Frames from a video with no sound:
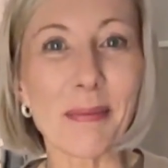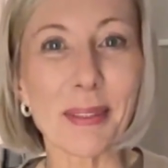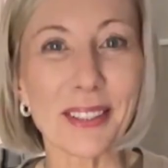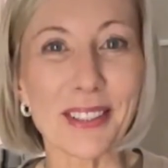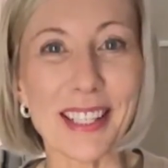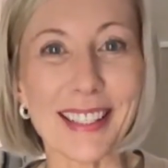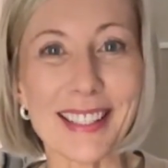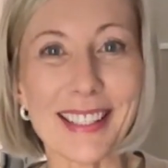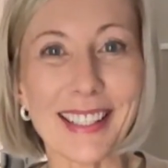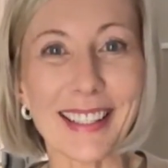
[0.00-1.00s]
because I
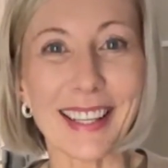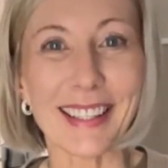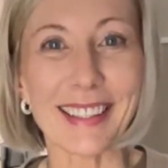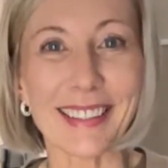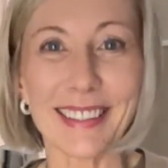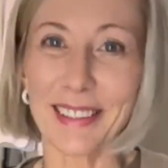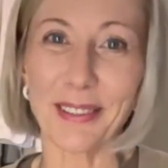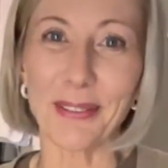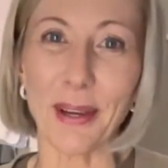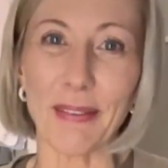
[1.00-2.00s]
see that a lot
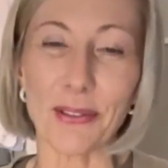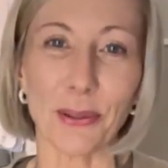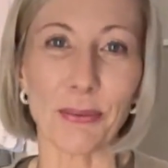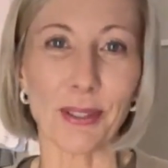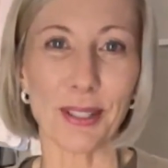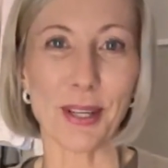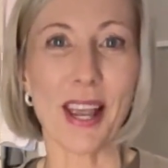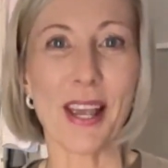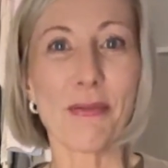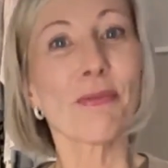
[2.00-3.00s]
of you have joined, which
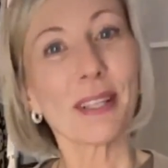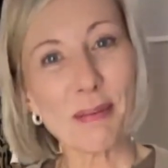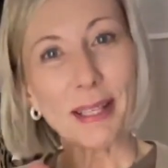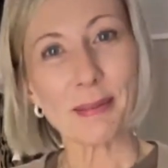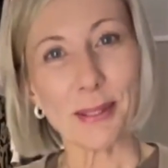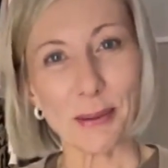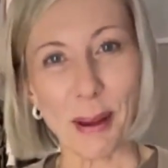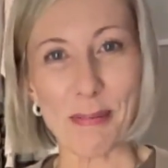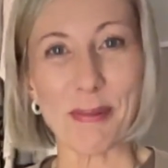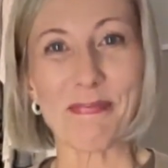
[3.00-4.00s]
really makes me so
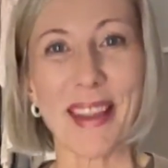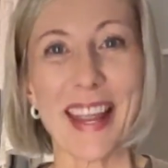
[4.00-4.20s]
happy.